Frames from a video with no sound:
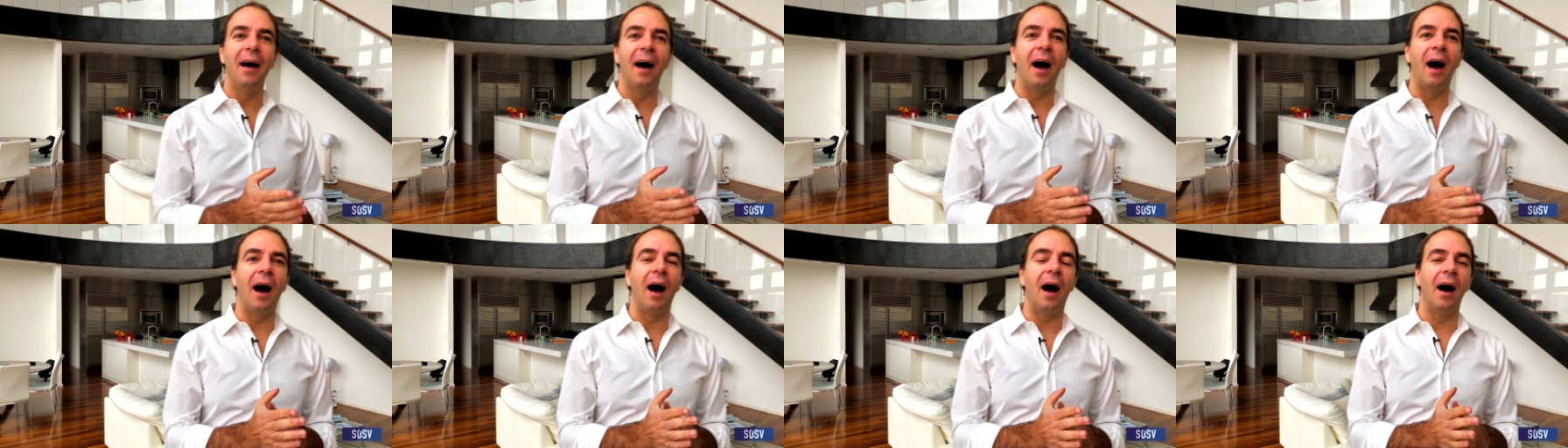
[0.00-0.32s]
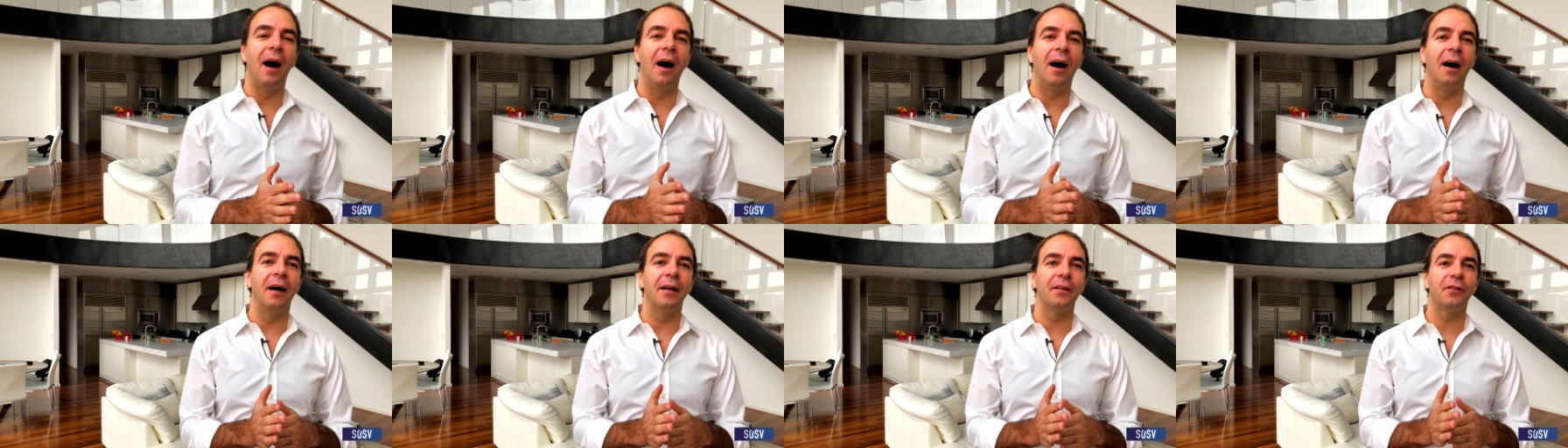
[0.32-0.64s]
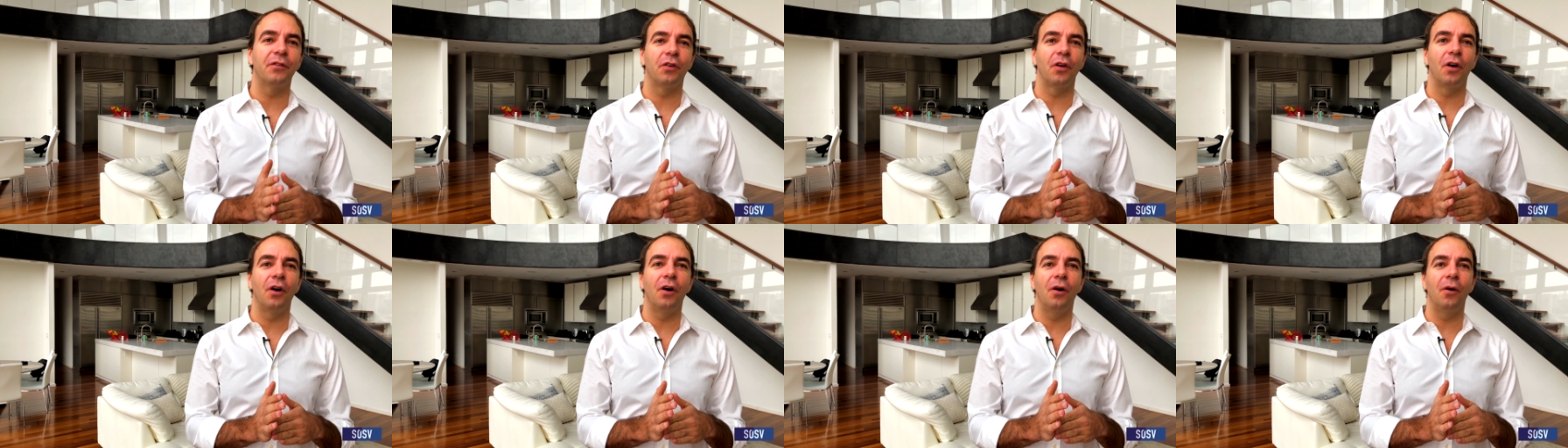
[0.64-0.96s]
Uh,
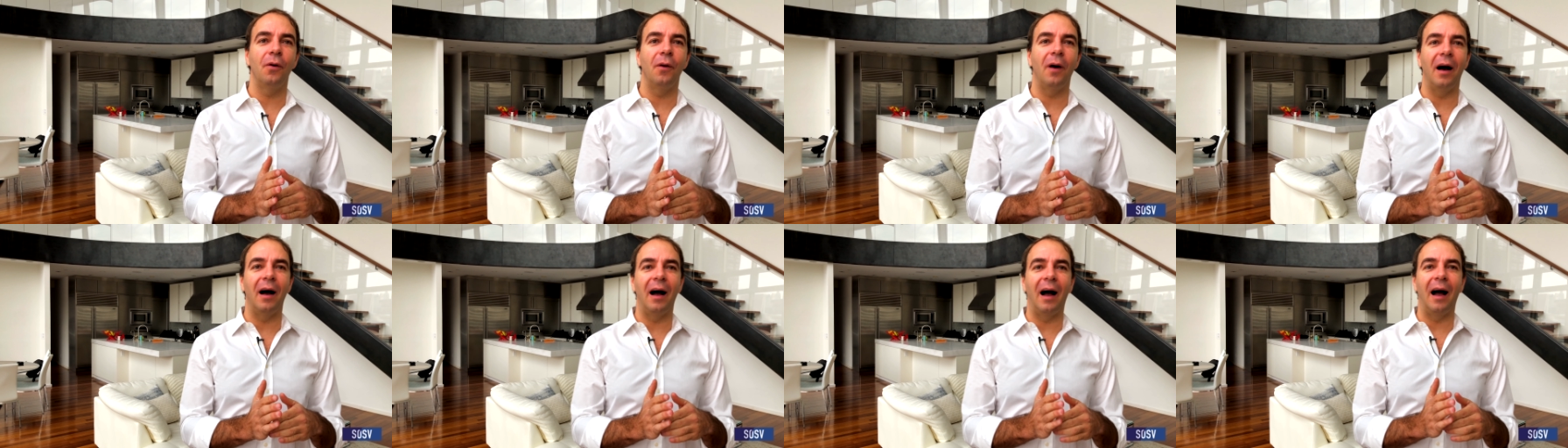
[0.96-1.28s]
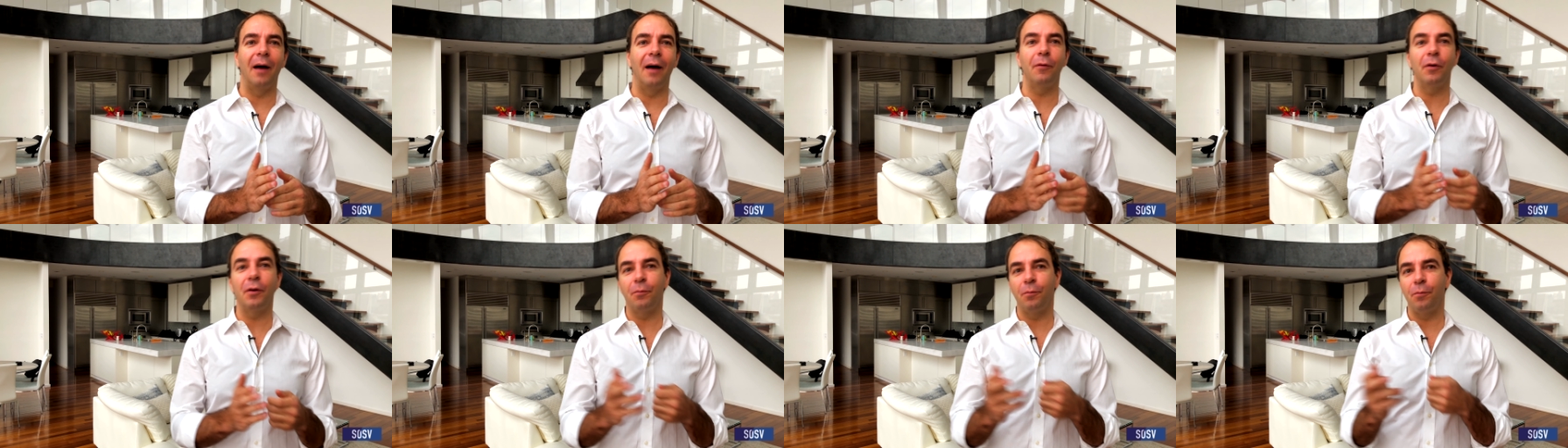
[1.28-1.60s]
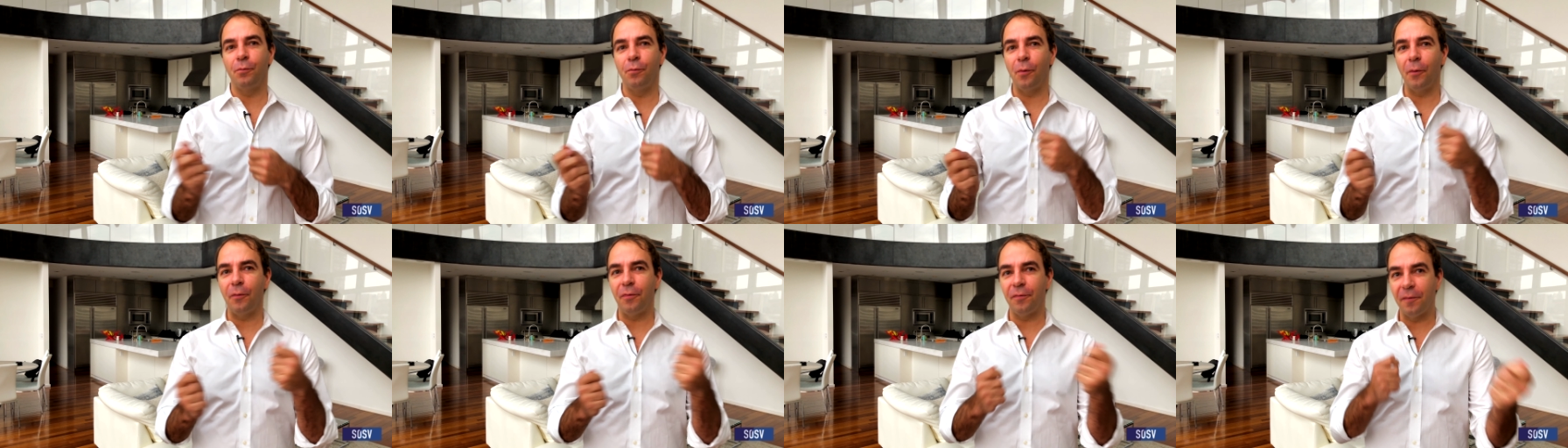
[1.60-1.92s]
so I would
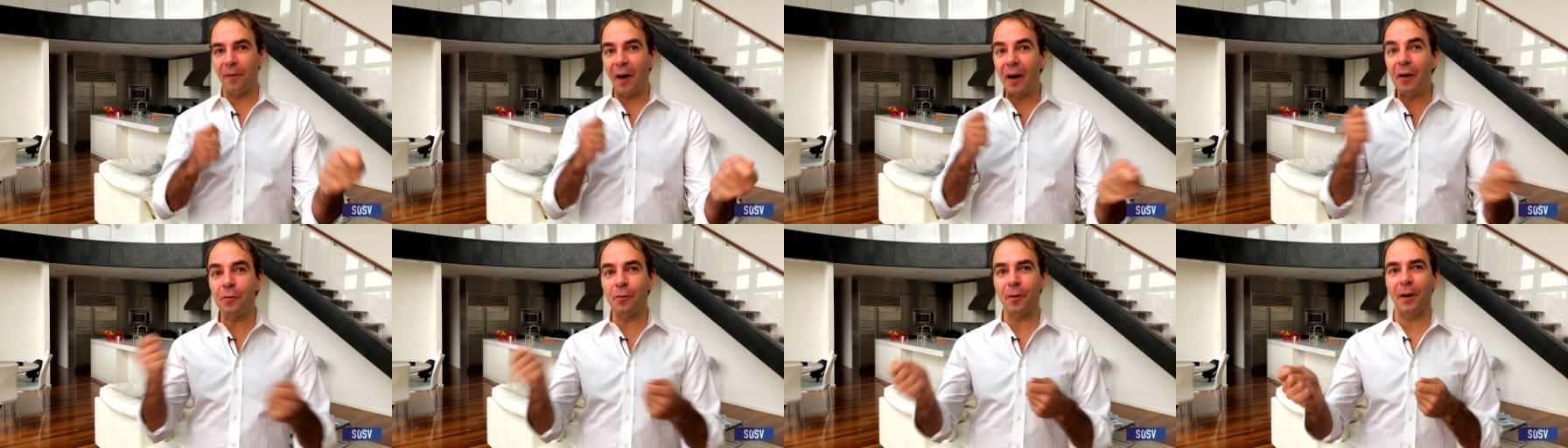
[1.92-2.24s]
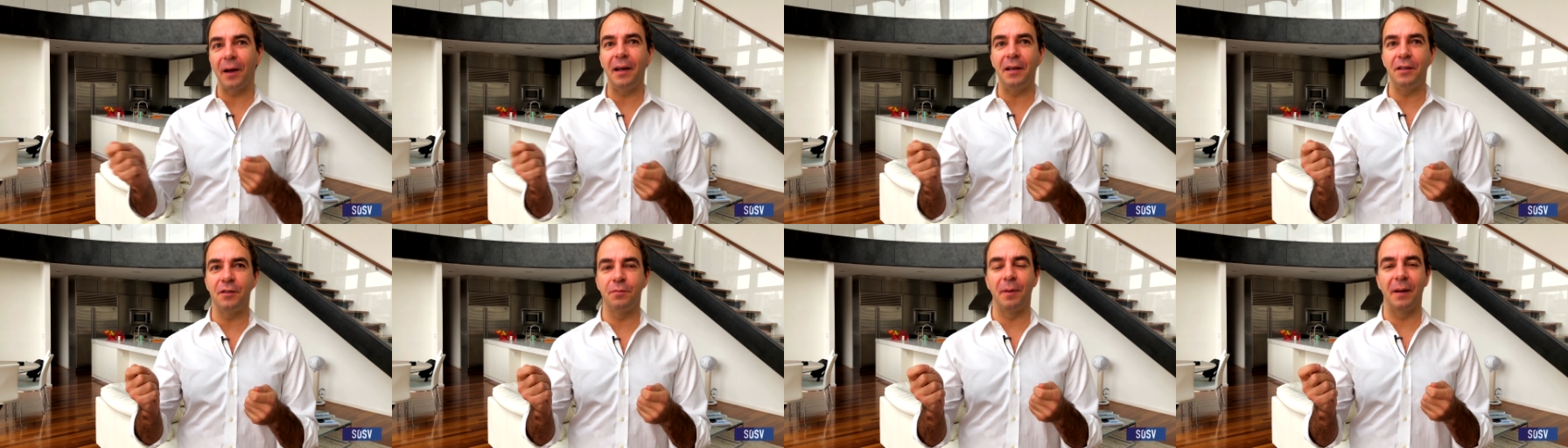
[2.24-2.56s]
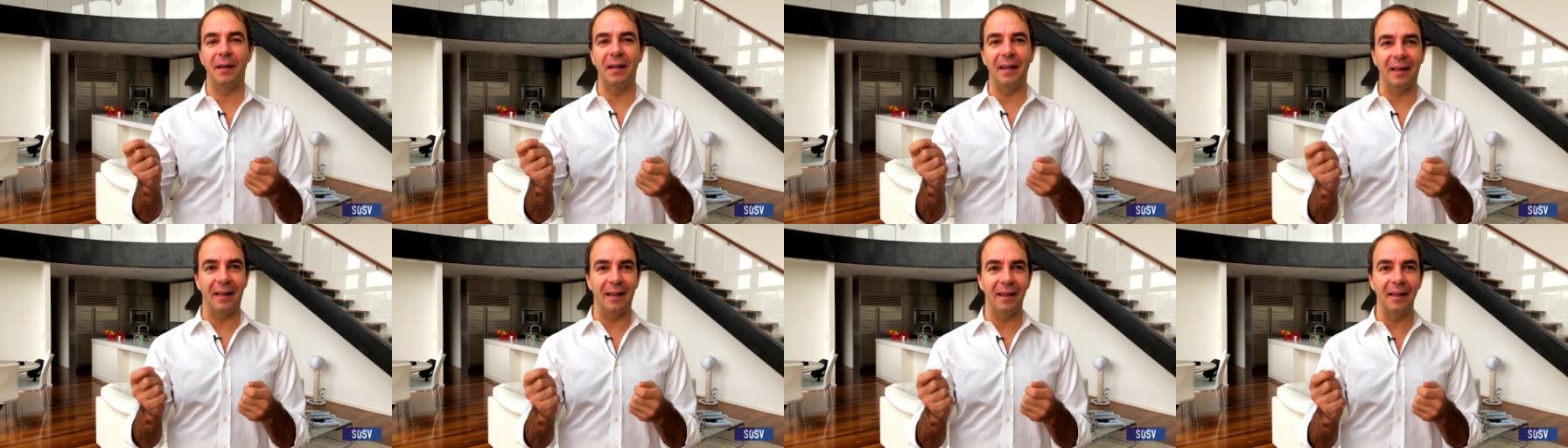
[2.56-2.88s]
fundraise,
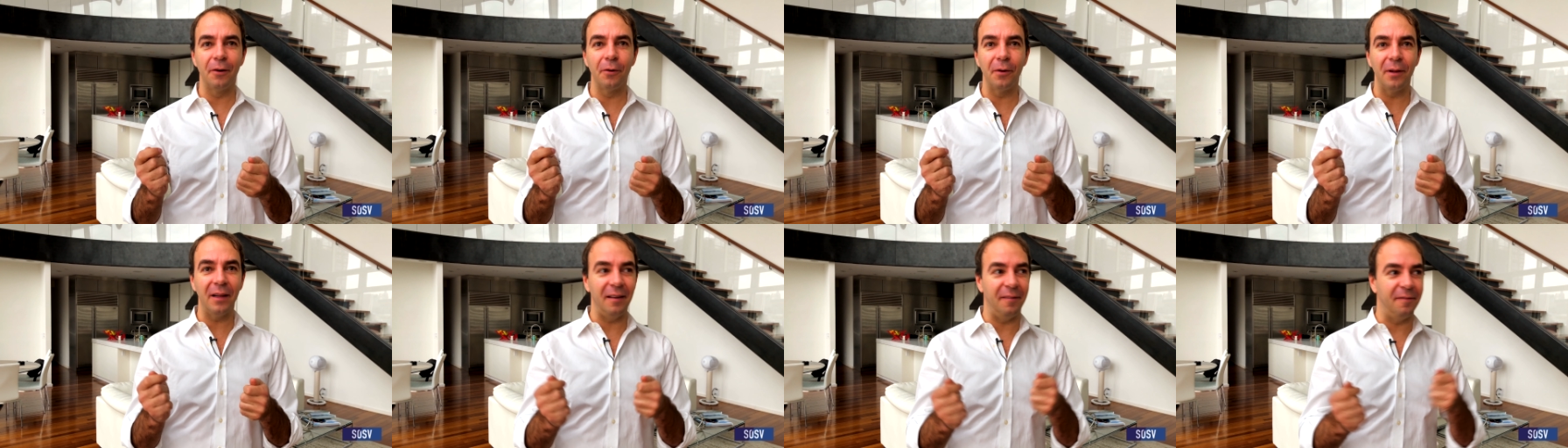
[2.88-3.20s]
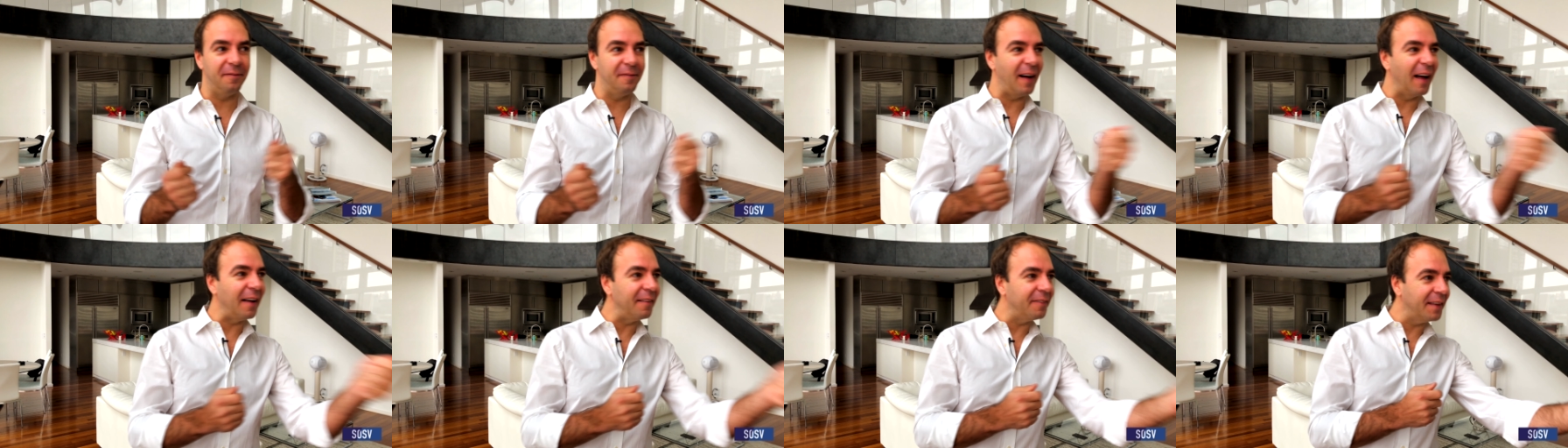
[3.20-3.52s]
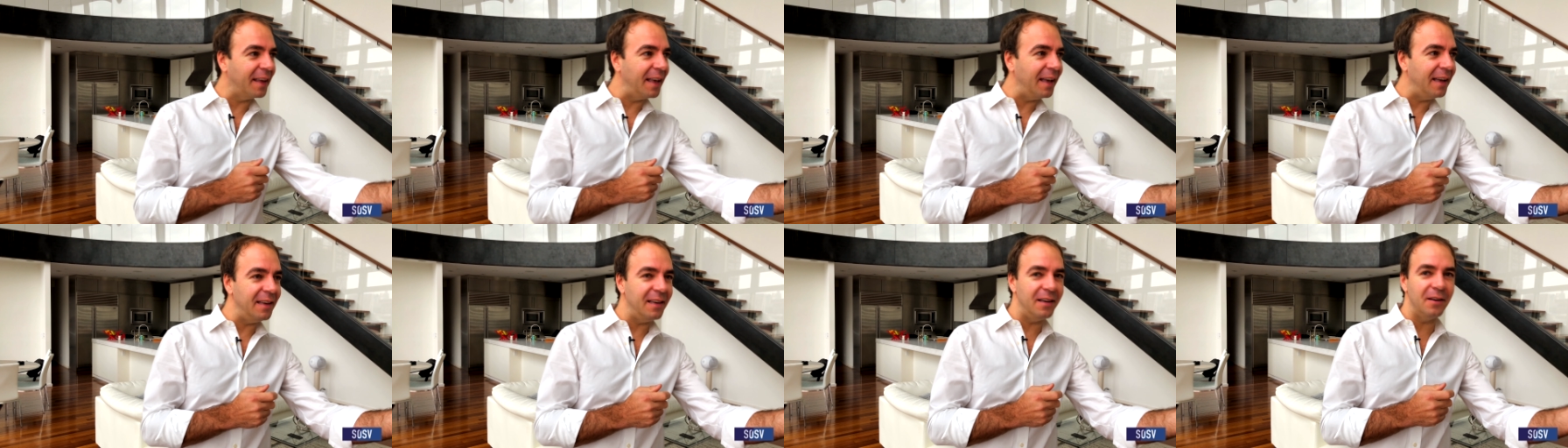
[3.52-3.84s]
but like literally
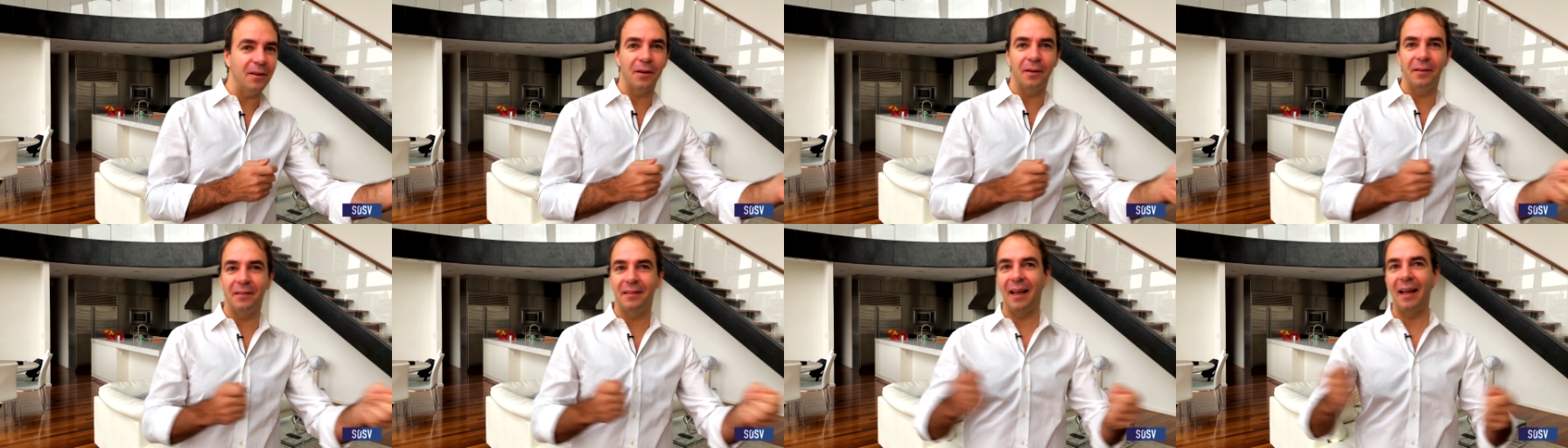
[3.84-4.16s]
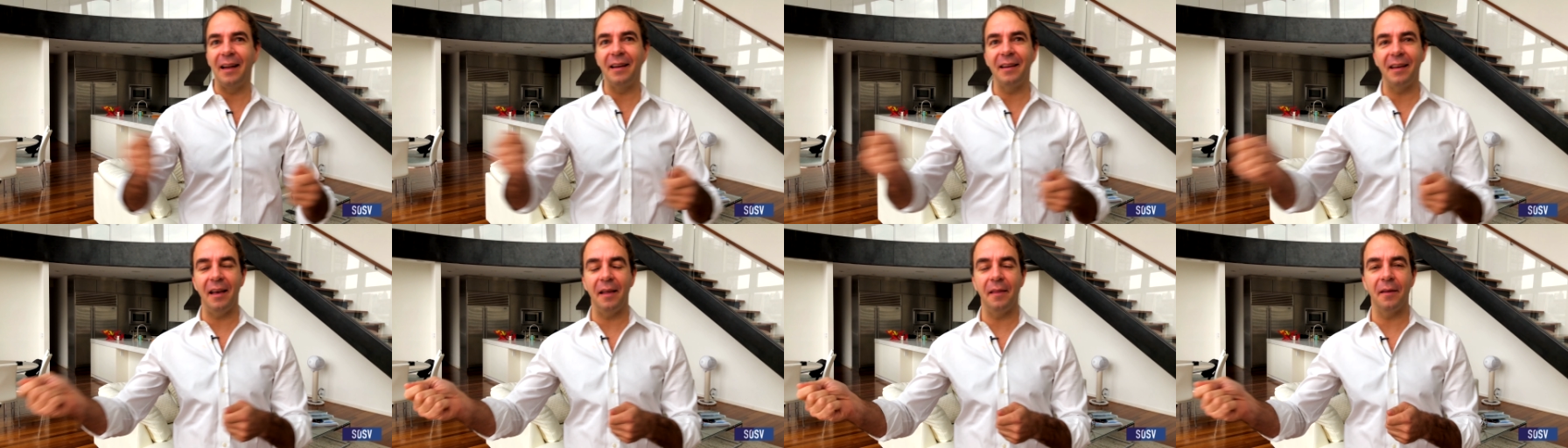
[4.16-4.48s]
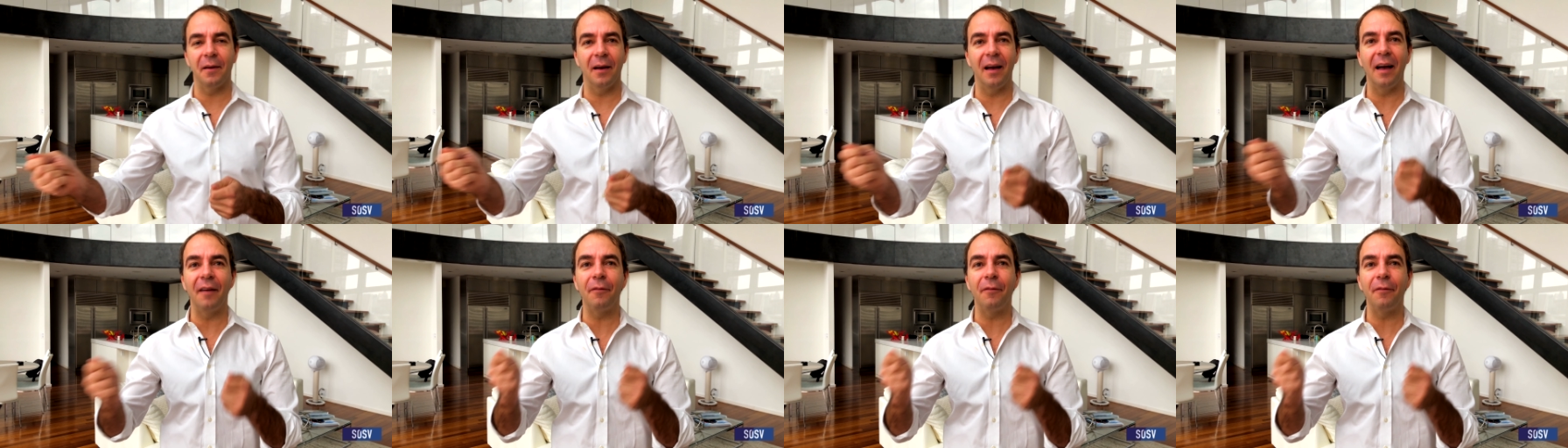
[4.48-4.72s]
five K here, ten K there.